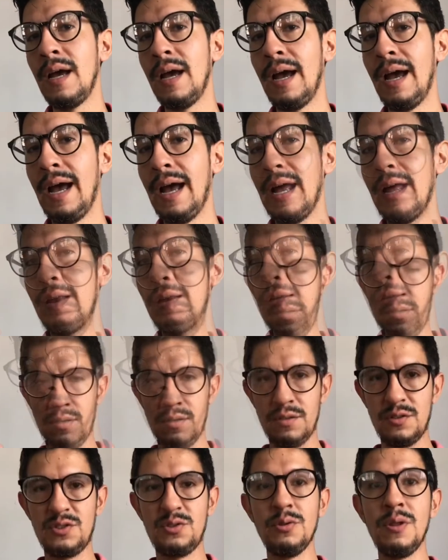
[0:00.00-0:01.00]
And
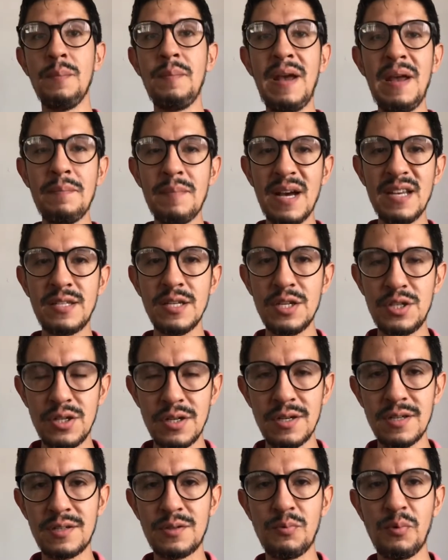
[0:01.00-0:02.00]
so the main message is,